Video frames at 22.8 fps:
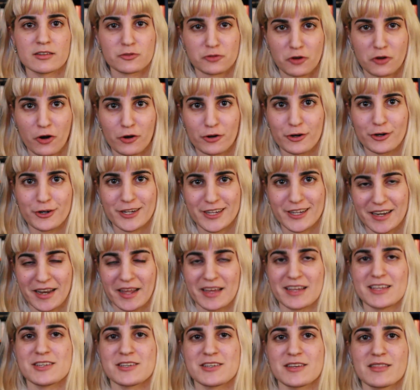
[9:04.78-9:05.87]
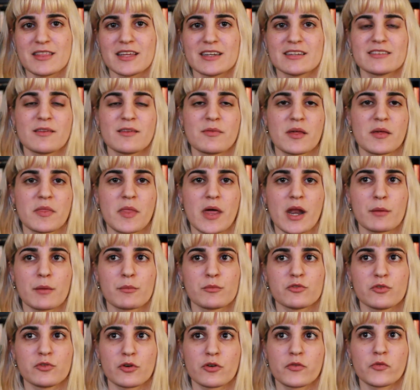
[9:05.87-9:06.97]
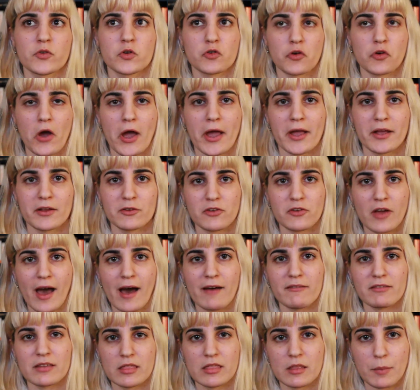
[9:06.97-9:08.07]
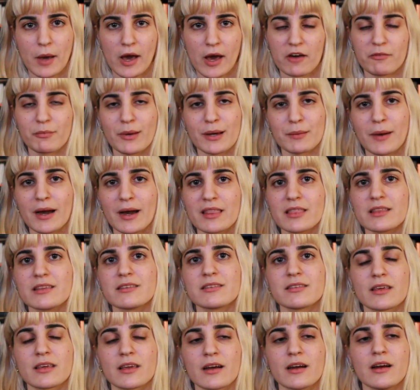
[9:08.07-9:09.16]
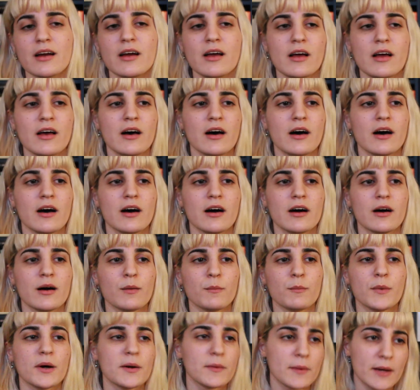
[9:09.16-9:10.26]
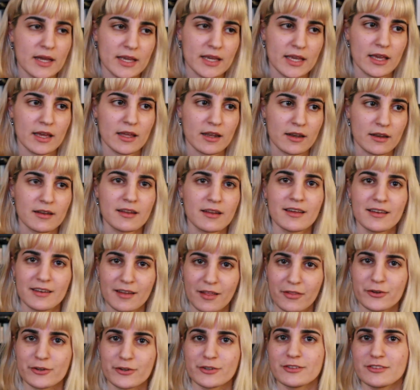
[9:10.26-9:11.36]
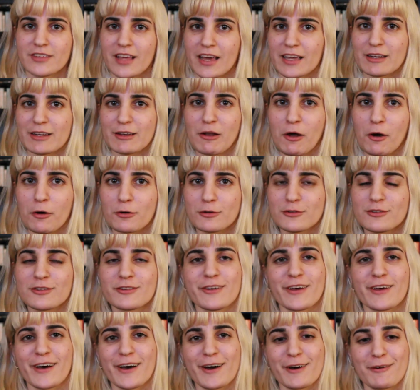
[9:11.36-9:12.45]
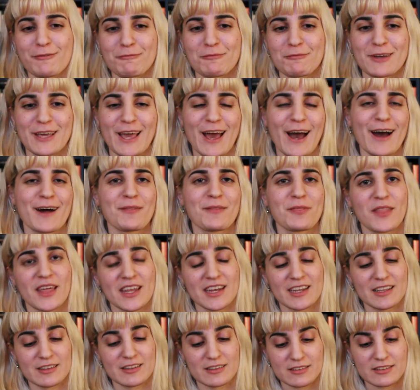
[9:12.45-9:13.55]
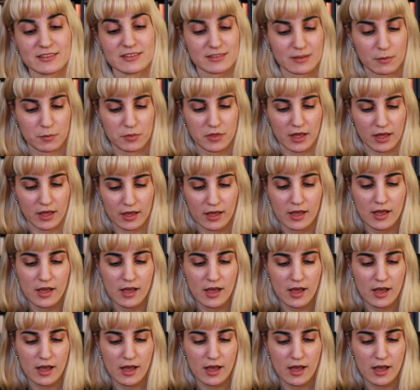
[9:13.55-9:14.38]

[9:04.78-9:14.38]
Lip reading: stronger connection. That is something that I'm sort of trying to have in the back of my mind this year. Again, another side note, but yeah, that is something